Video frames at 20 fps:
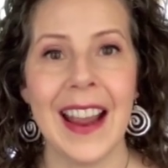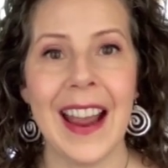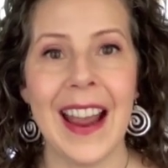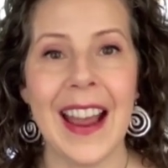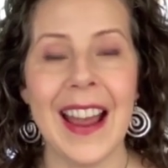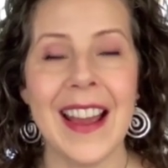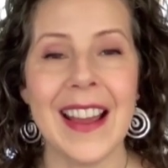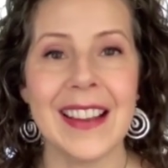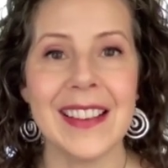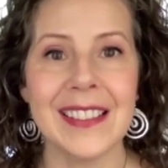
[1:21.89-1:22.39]

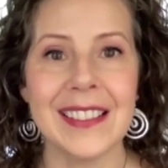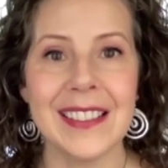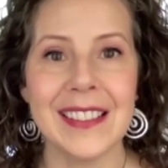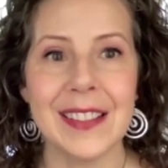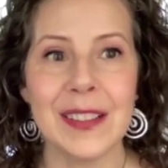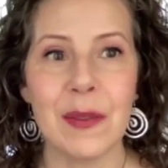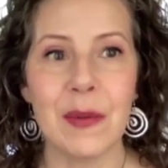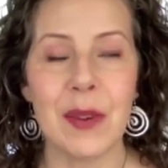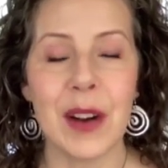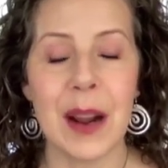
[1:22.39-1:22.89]
And
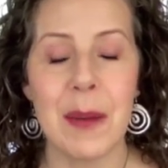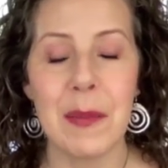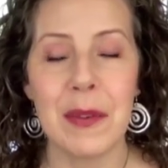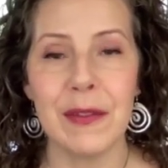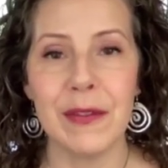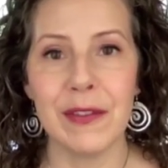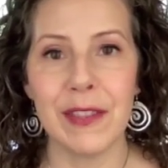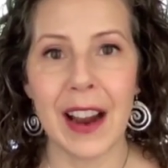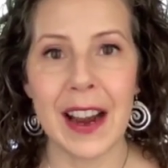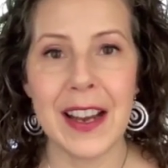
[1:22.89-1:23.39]
what I'm
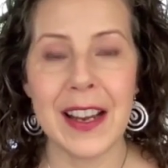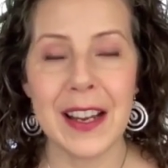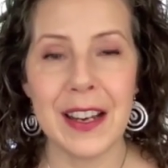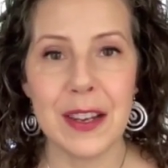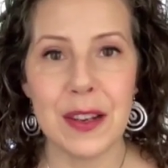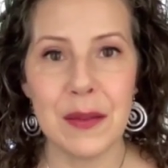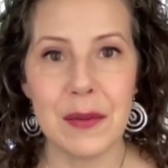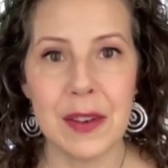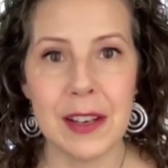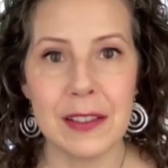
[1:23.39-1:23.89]
inviting
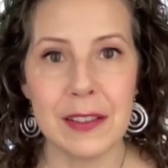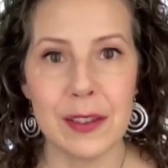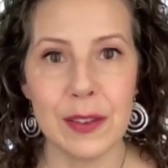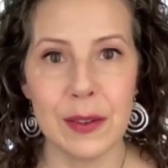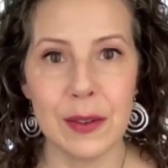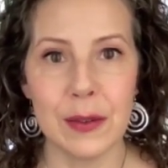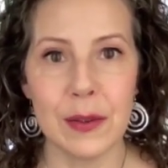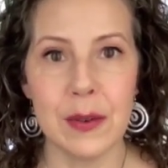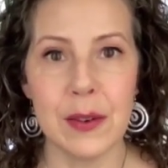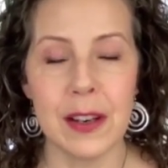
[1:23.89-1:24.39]
you
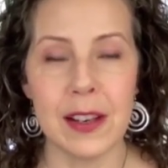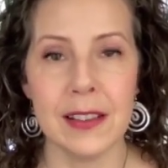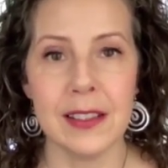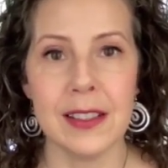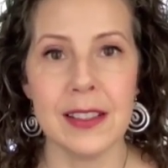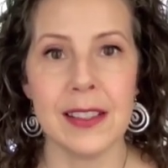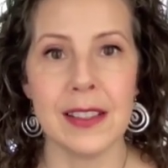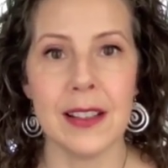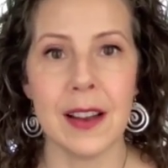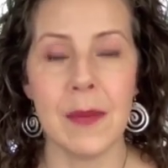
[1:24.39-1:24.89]
into is
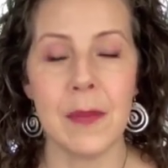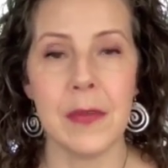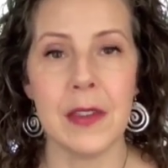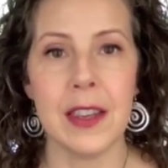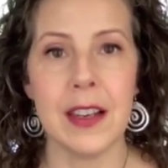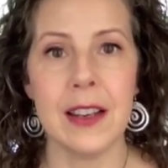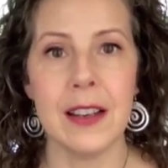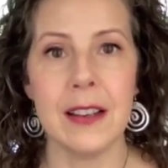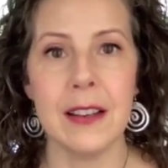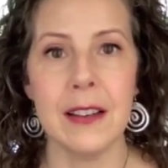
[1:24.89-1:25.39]

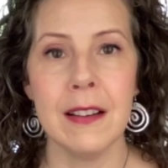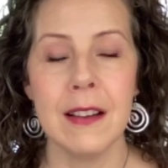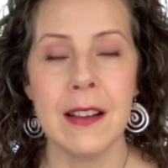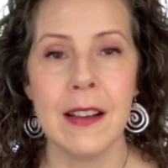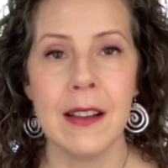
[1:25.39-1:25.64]
something